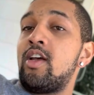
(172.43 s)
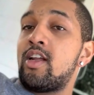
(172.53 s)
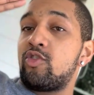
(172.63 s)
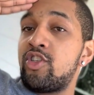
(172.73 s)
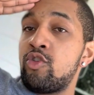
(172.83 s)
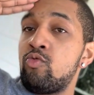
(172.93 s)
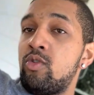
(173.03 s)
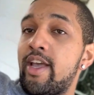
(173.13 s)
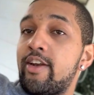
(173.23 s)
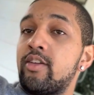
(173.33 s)
I'll see you
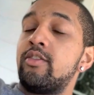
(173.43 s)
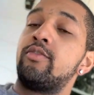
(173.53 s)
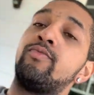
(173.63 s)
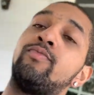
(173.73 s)
later.